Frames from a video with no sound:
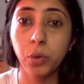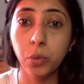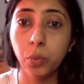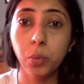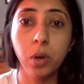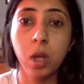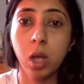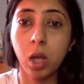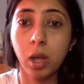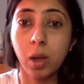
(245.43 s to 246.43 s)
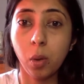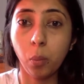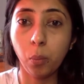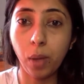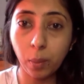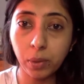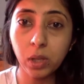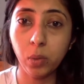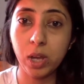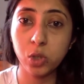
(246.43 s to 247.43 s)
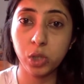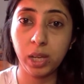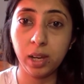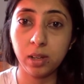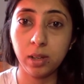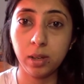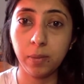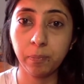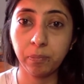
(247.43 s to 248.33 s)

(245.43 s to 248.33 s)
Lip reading: do? Where were you educated?